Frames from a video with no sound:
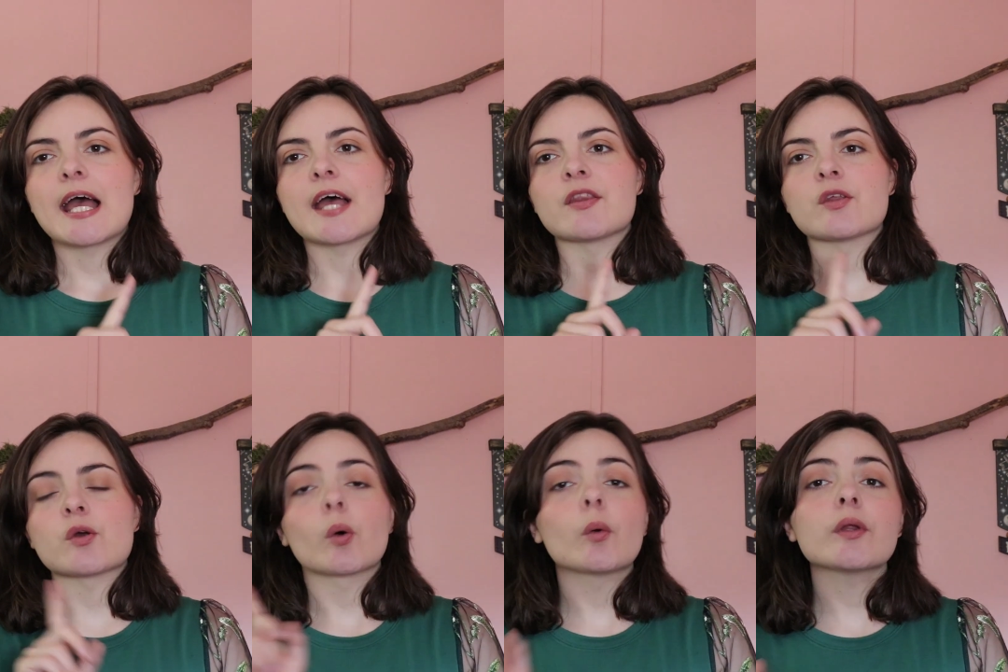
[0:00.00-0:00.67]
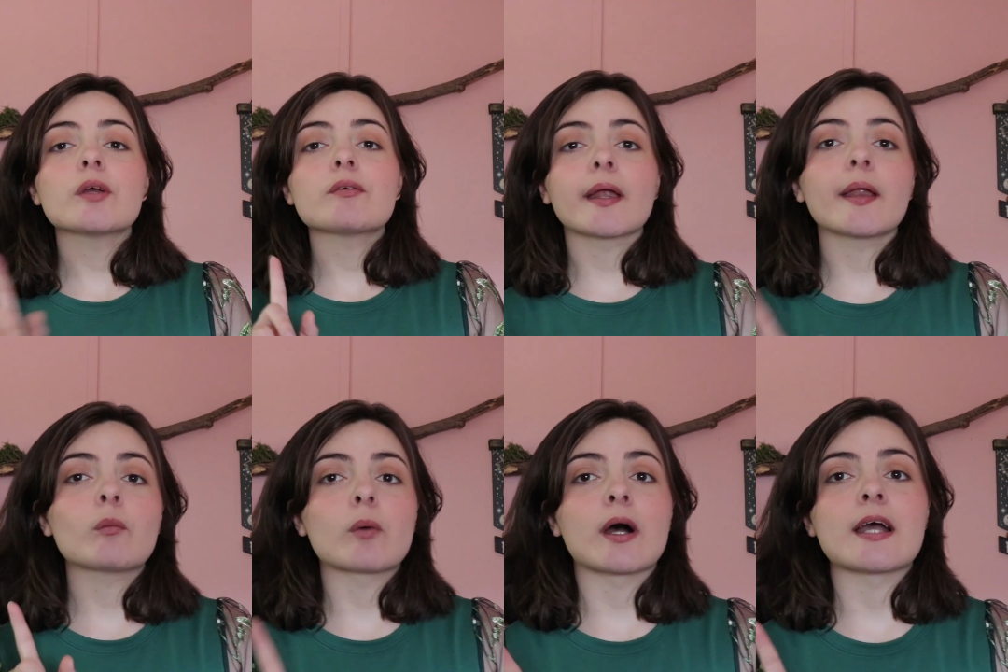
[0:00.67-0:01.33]
And the only
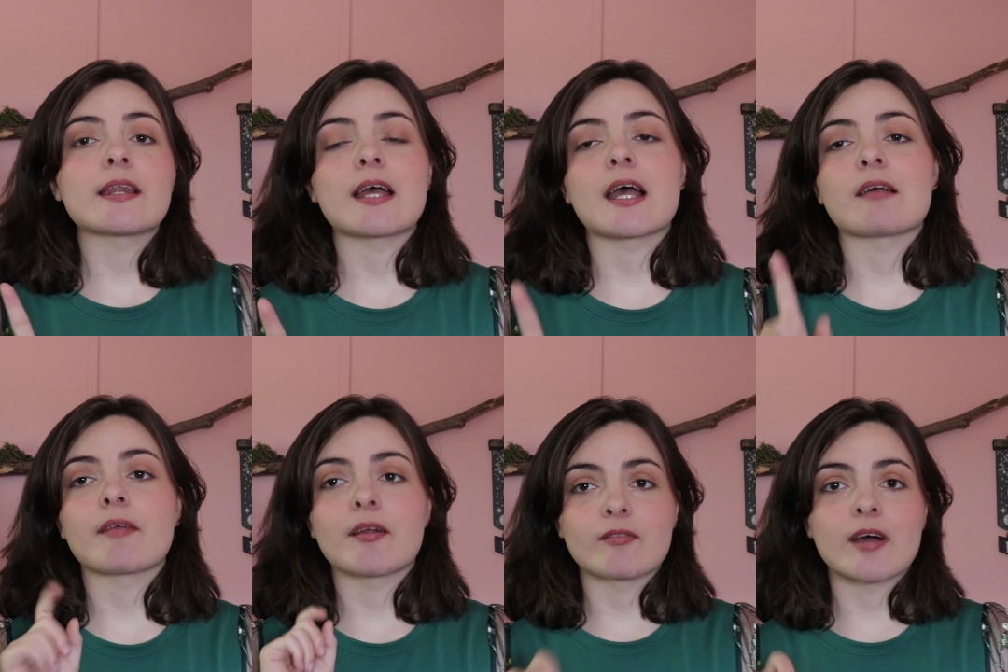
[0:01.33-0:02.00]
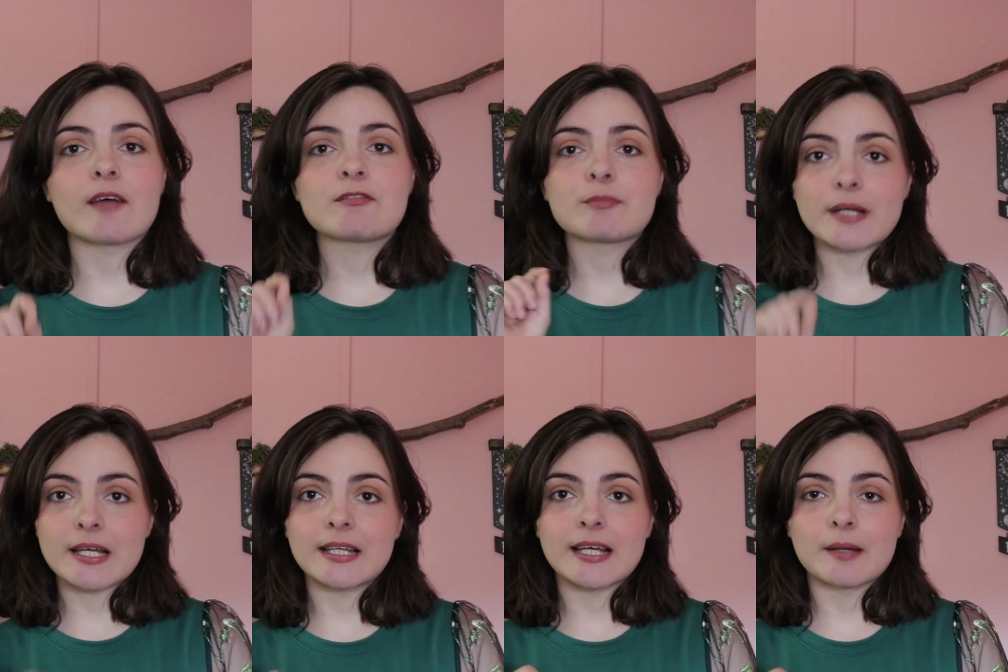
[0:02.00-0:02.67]
reason why they have survived my
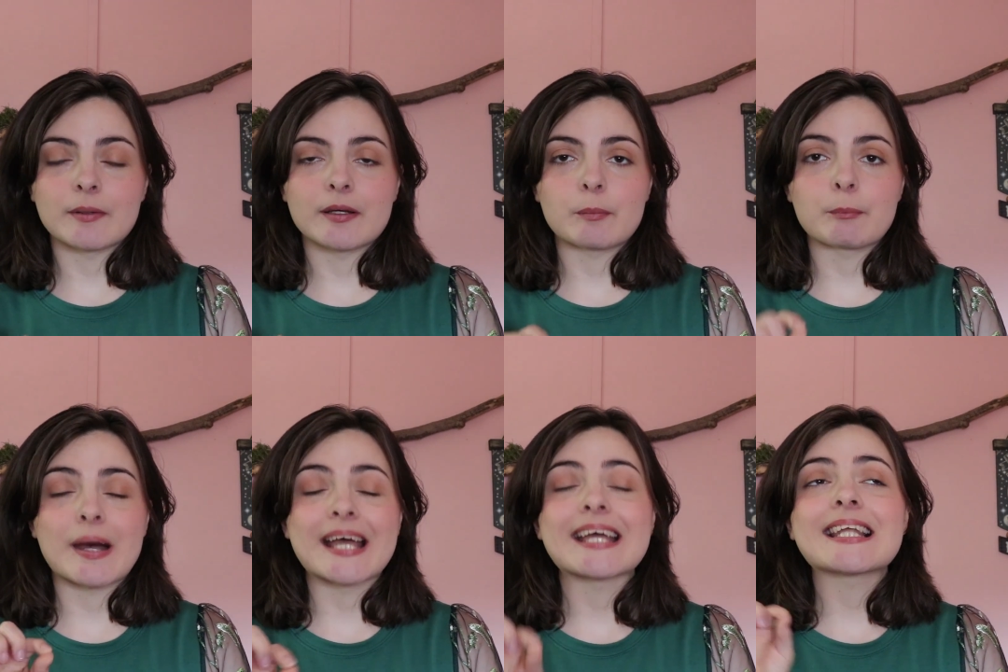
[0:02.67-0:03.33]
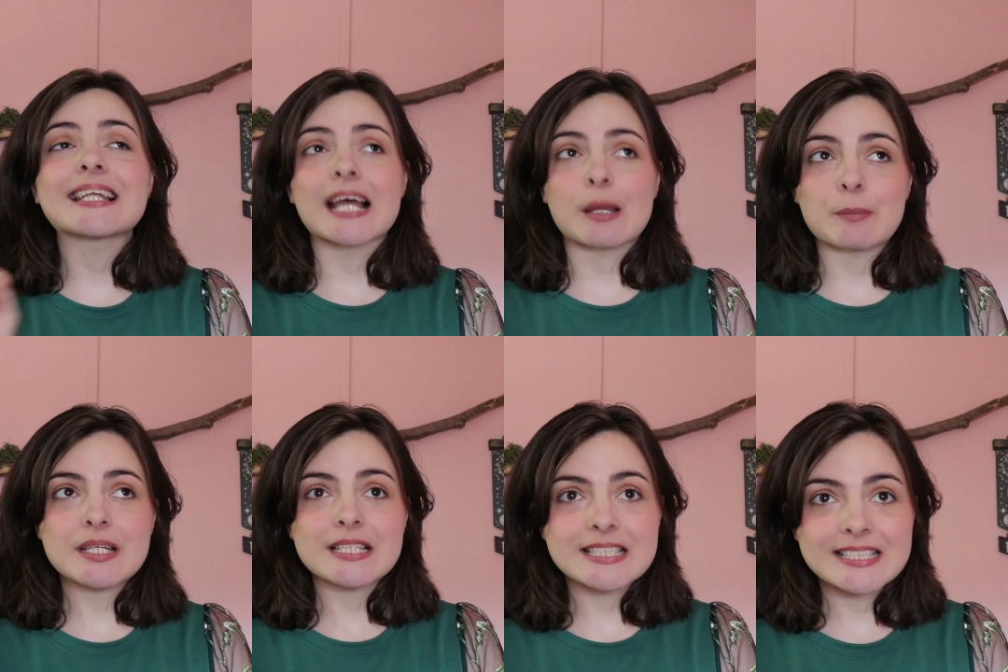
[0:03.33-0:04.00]

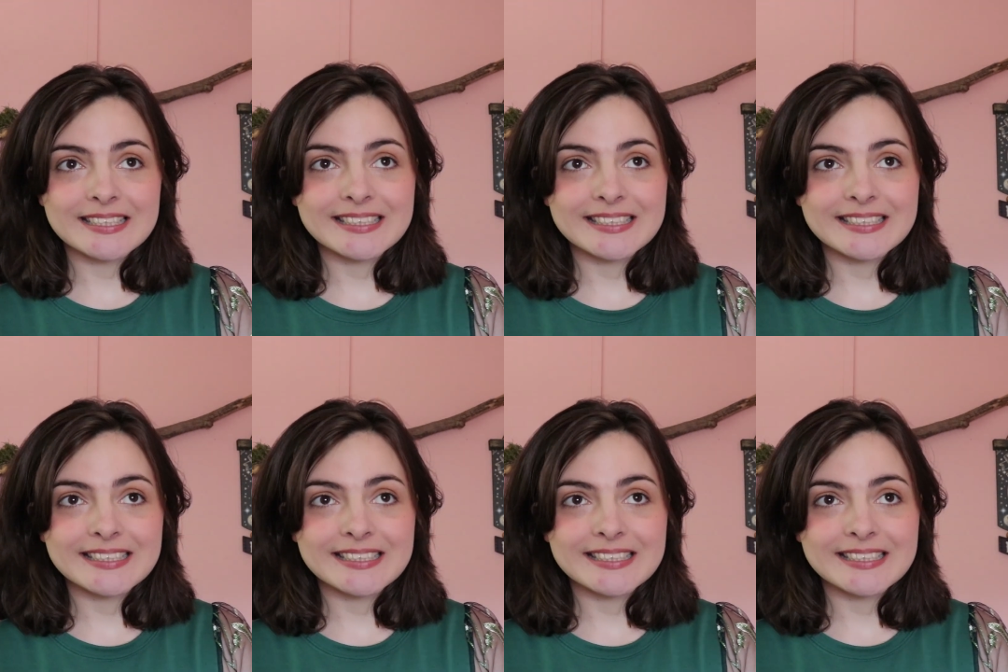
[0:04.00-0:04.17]
climate,